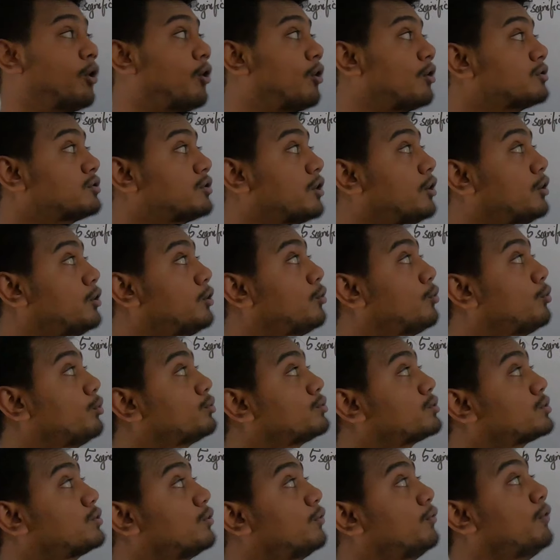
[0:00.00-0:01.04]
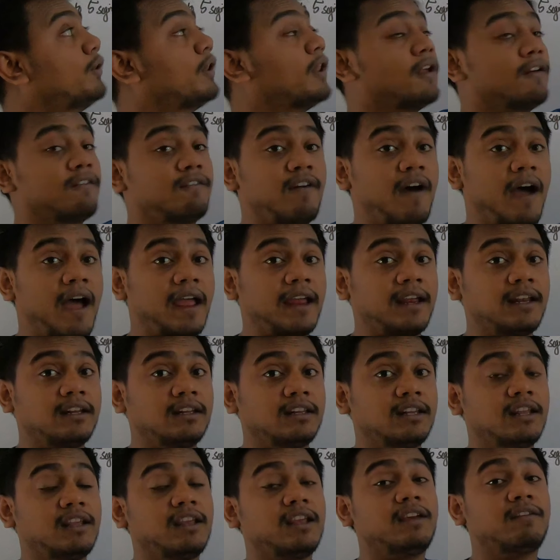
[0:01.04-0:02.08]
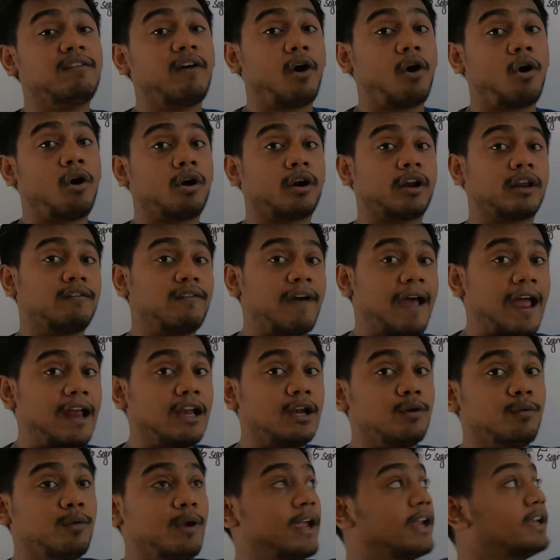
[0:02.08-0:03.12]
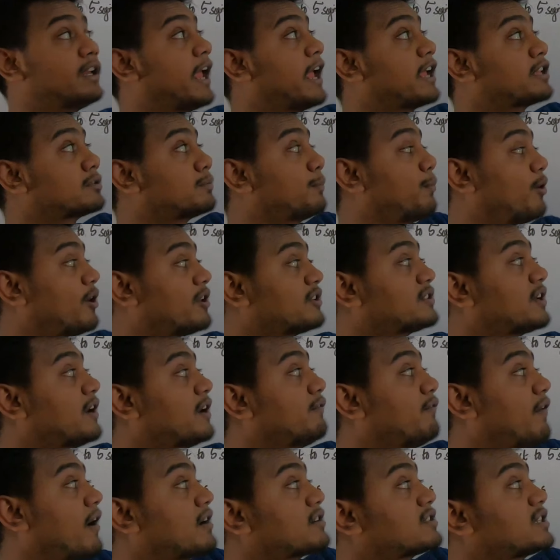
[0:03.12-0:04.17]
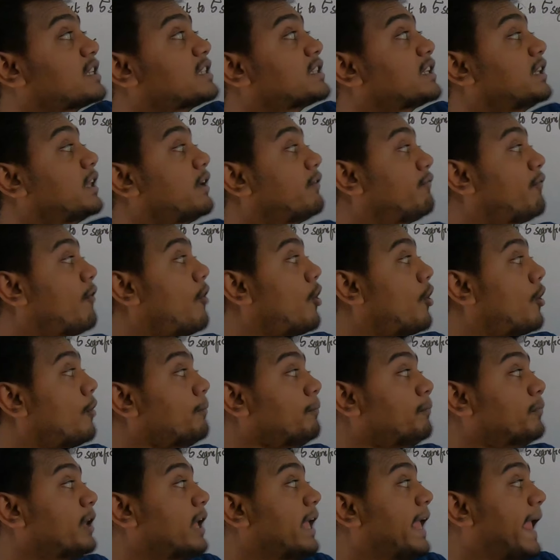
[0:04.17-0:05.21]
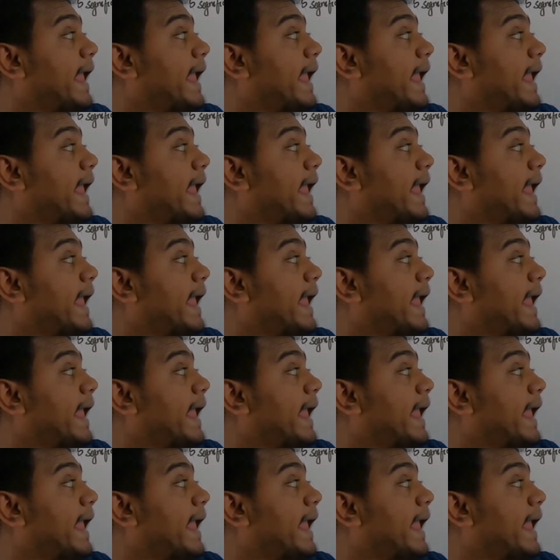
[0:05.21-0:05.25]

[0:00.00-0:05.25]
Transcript: be also used to find the or evaluate exponential functions in the form